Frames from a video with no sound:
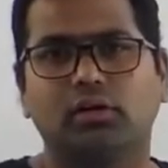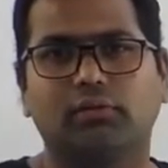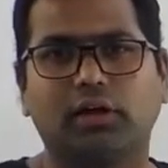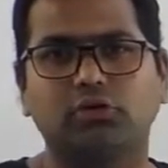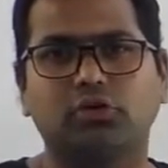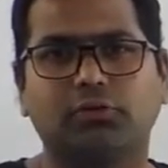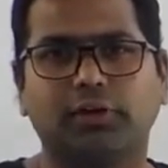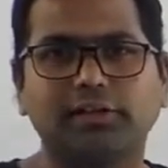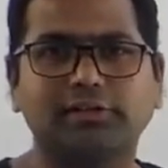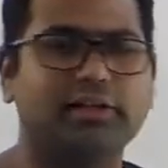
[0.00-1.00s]
The values of
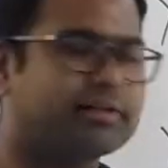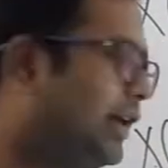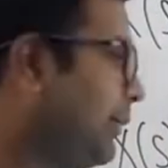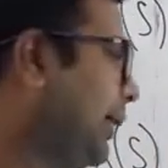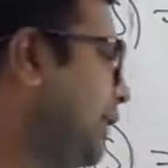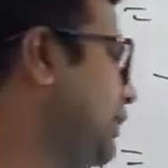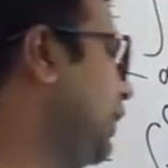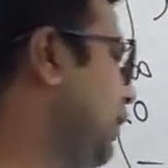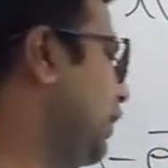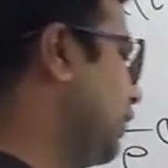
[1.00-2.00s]
S less than minus
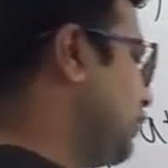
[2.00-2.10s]
A